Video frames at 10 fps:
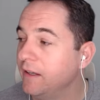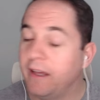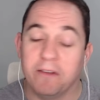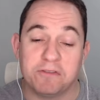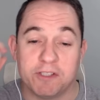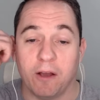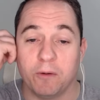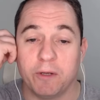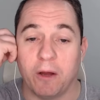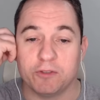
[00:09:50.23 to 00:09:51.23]
If so,
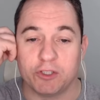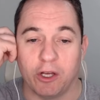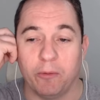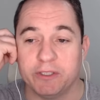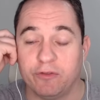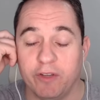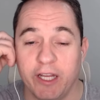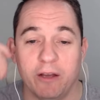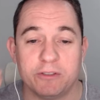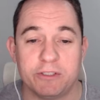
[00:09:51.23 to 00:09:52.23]
don't show them this
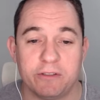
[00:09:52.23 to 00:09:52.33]
video.